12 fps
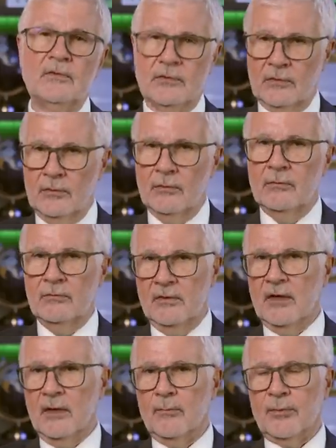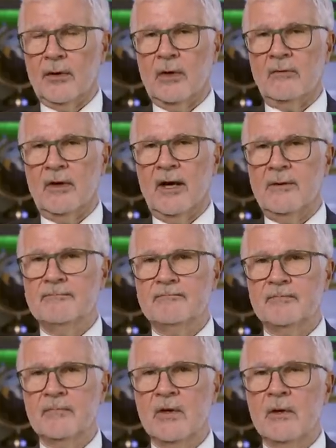to their program,
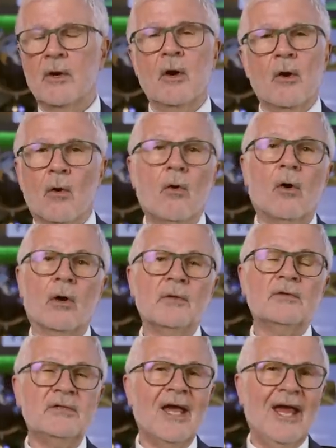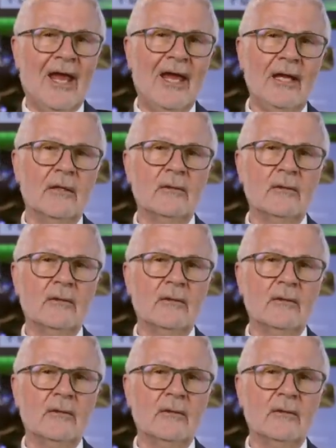or take